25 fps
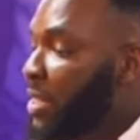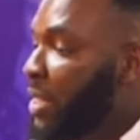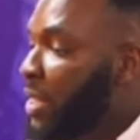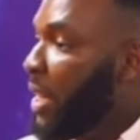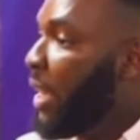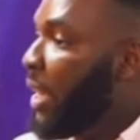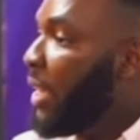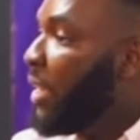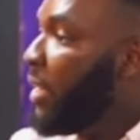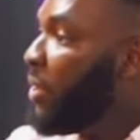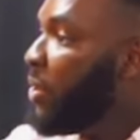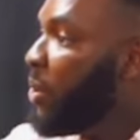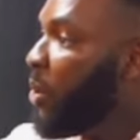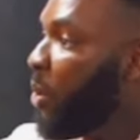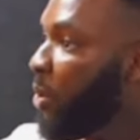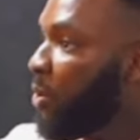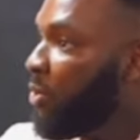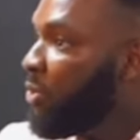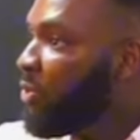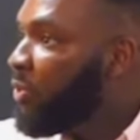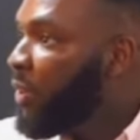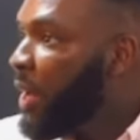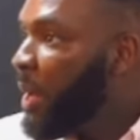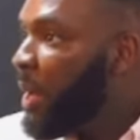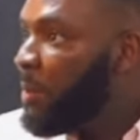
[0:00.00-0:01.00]
in your
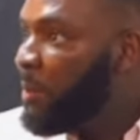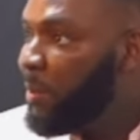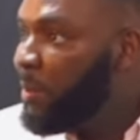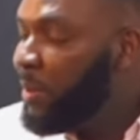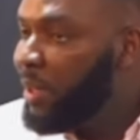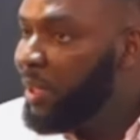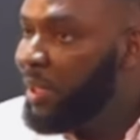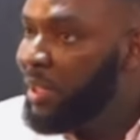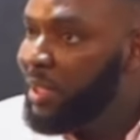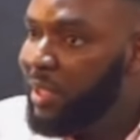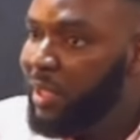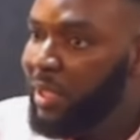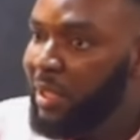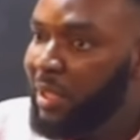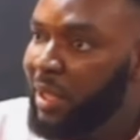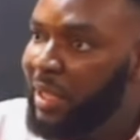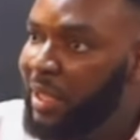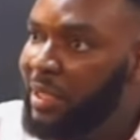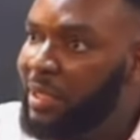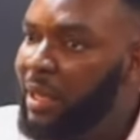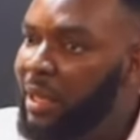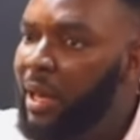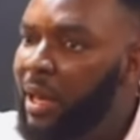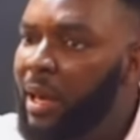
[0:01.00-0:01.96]
family's lineage,